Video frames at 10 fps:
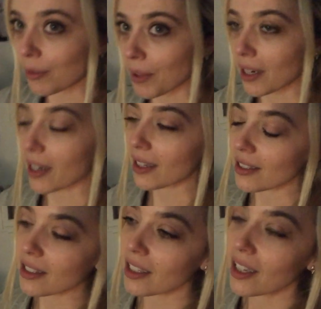and my
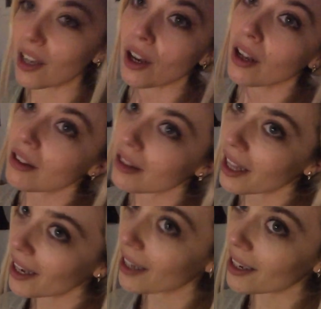nice
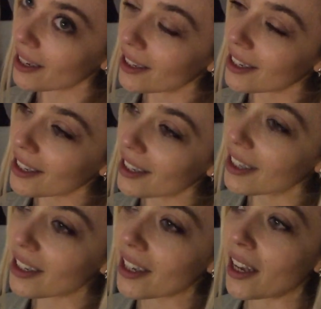
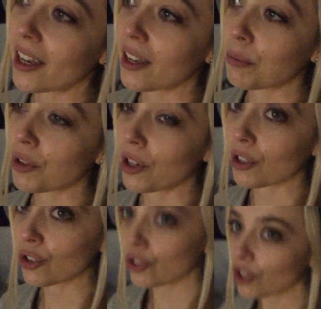lighting and put on
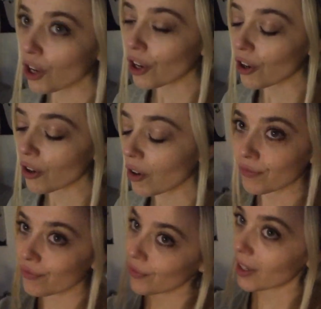a show
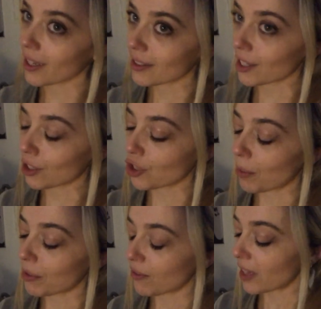and take a
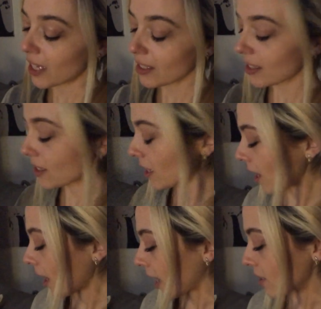drop of this
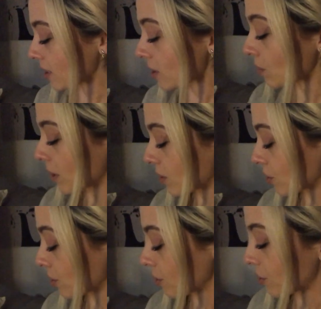I did want
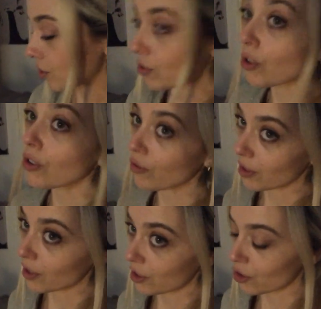to
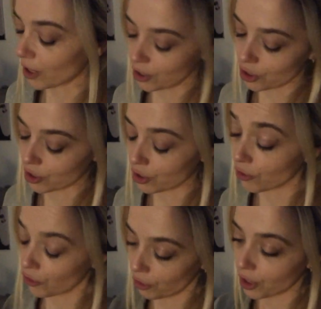read the instructions
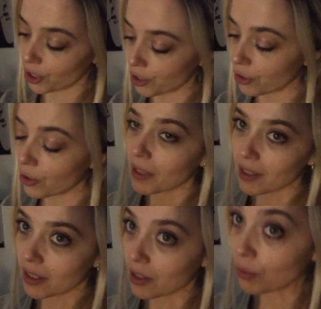for you
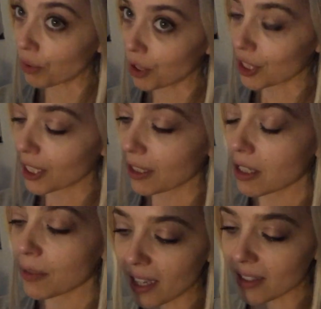because that's
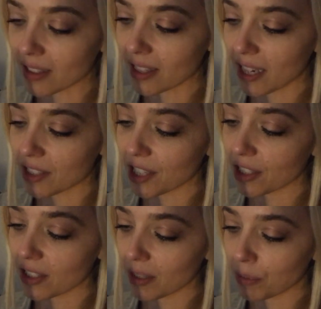important. As a
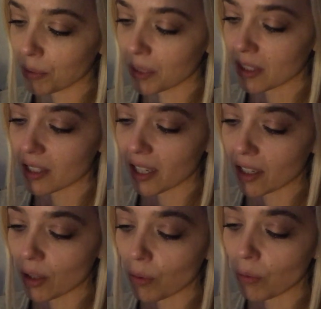dietary supplement,
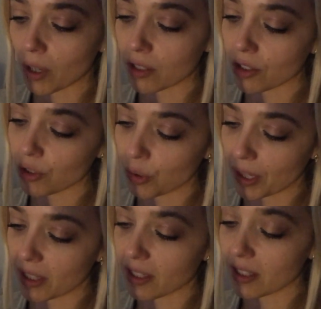take once or
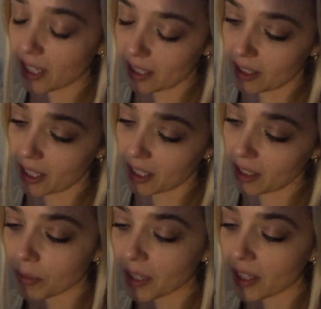twice
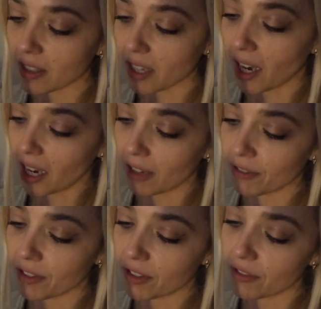daily. Place
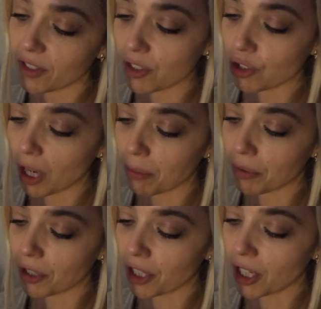half of the
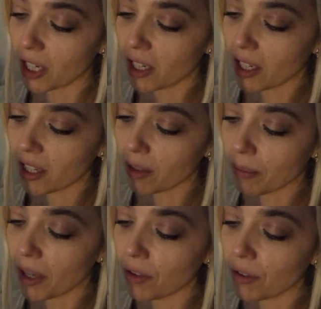dropper in the
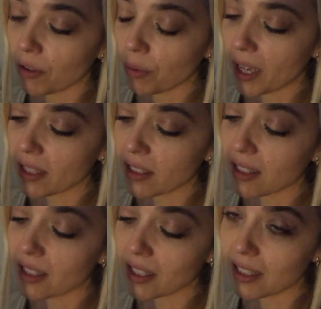mouth, wait
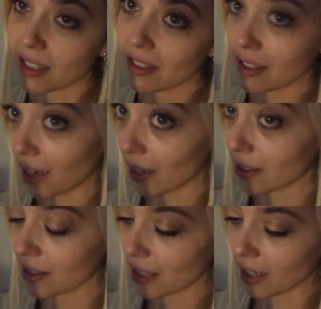60 to
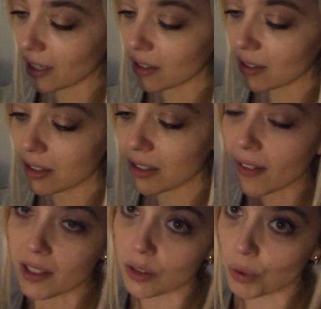90 seconds,
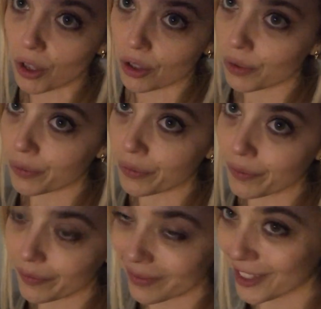and then swallow.
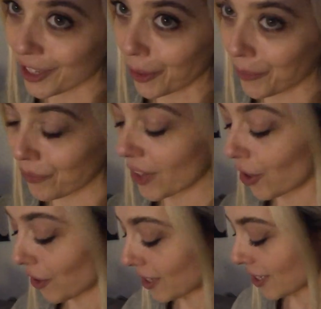So
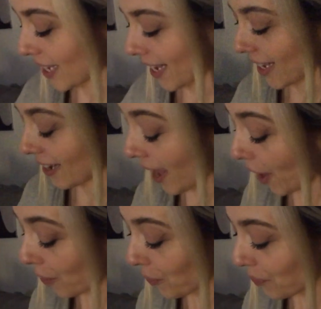I'm going to take it
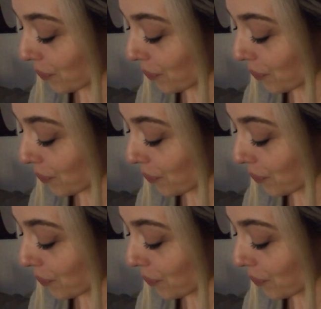now.